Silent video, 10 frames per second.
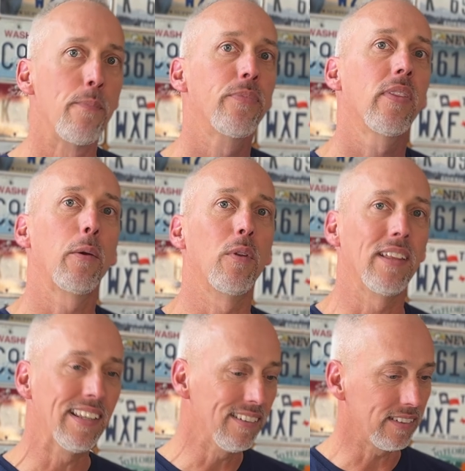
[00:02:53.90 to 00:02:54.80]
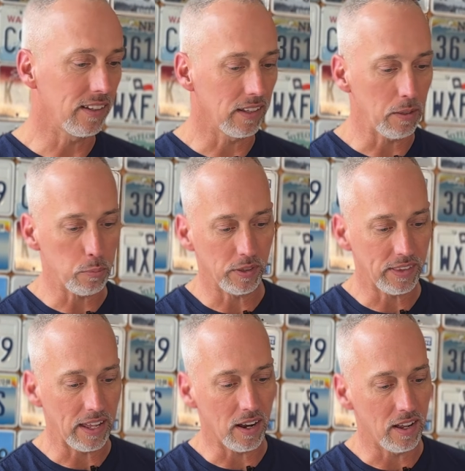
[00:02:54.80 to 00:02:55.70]
They will instantly put
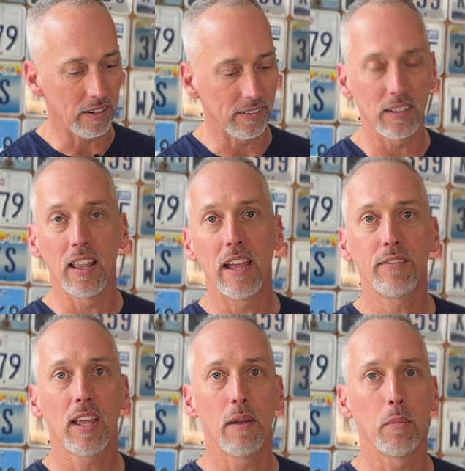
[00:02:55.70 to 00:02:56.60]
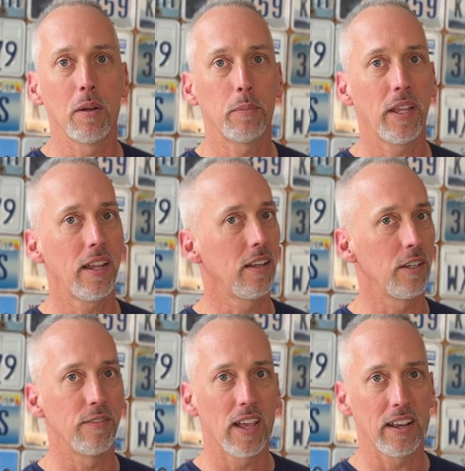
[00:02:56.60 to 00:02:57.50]
that on as a lifetime update, and
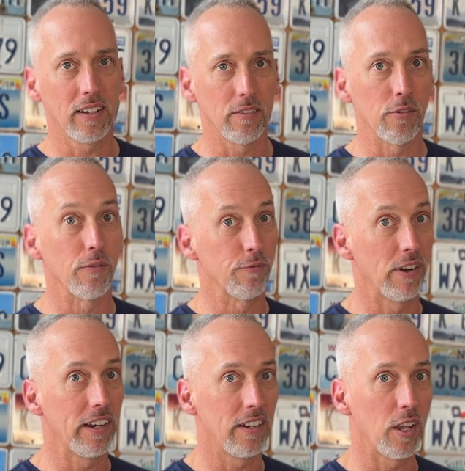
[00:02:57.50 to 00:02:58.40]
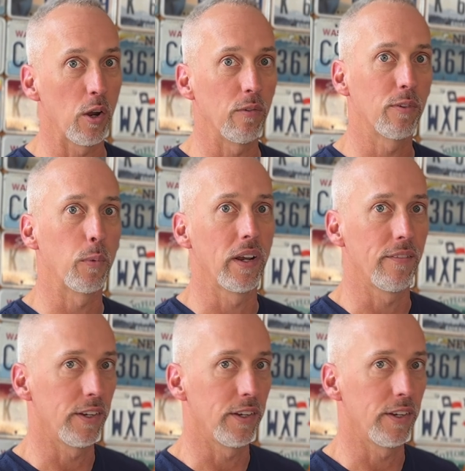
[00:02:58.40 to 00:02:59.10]
you've got it ready to go for whenever you